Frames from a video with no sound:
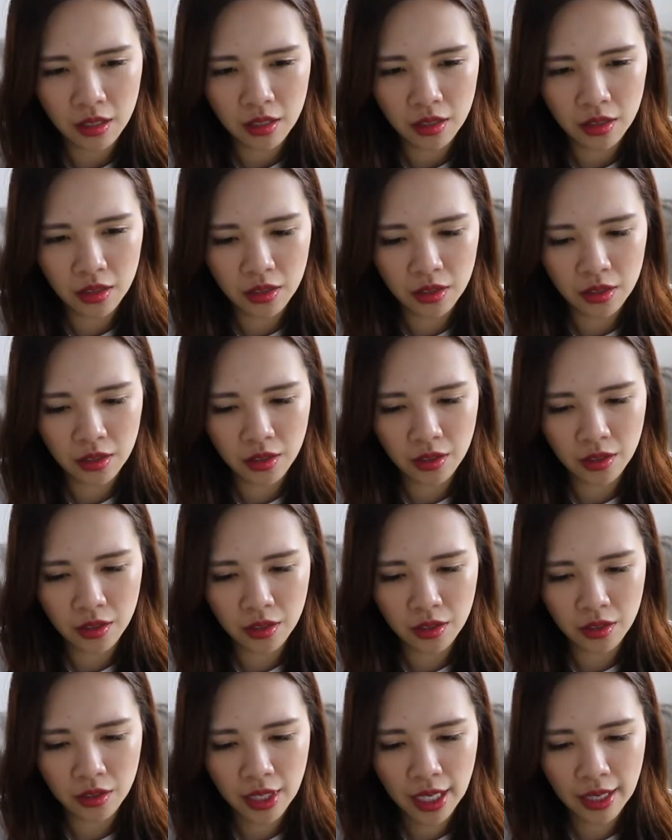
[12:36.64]

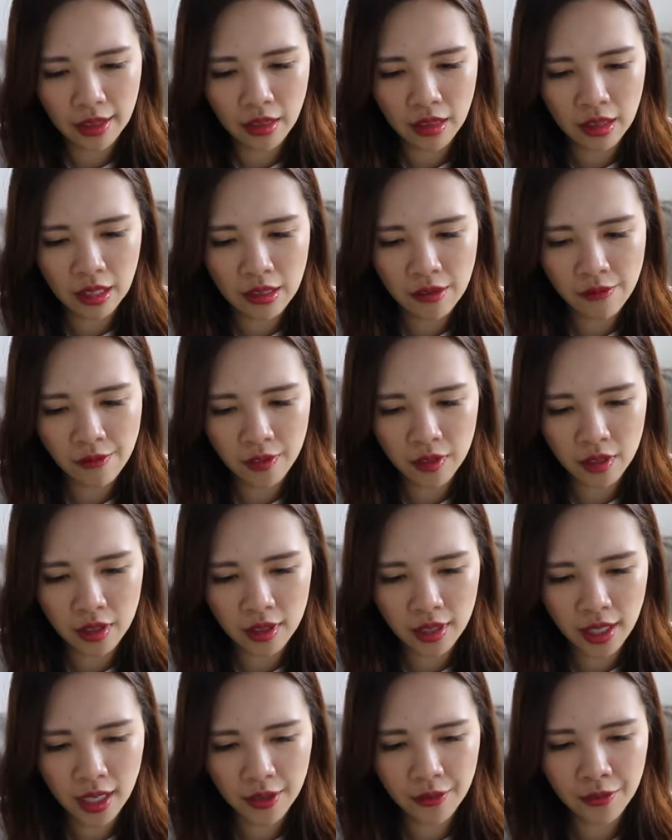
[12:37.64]
So I think for the
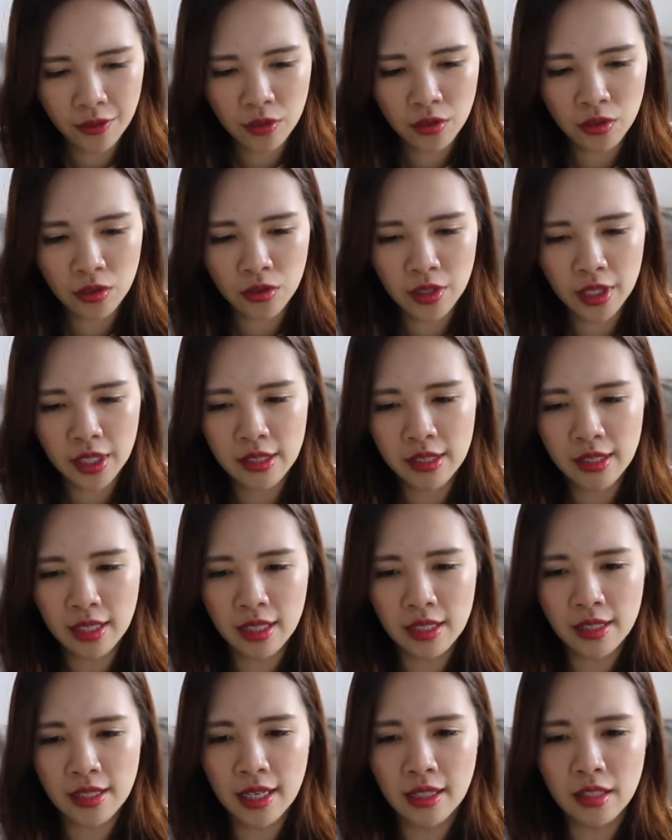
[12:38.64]
daifuku it
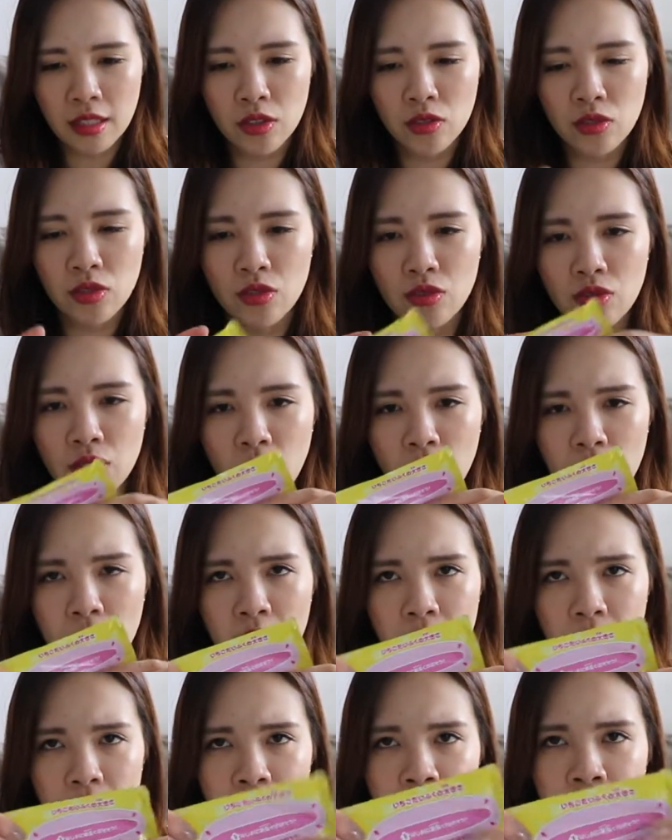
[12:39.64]
says I need to roll
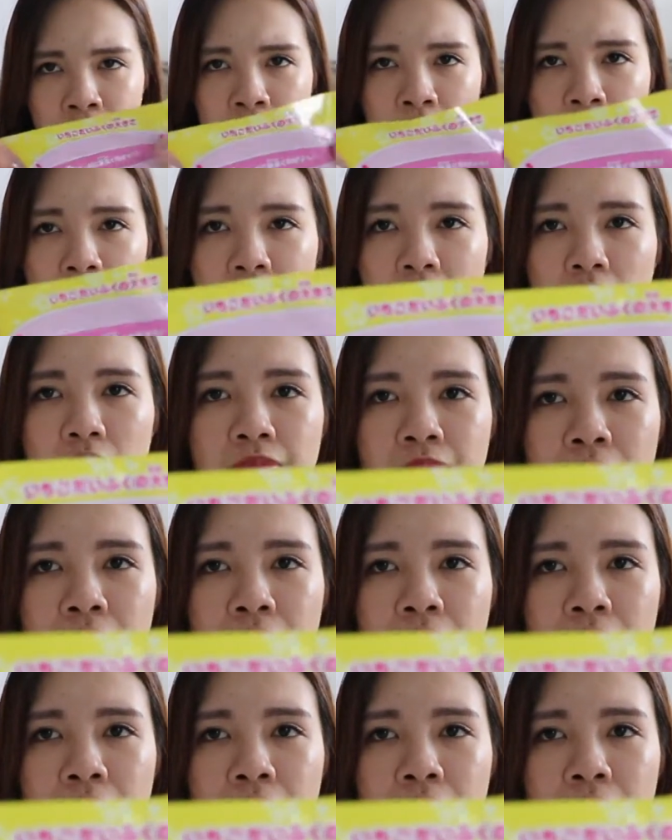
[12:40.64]
it flat.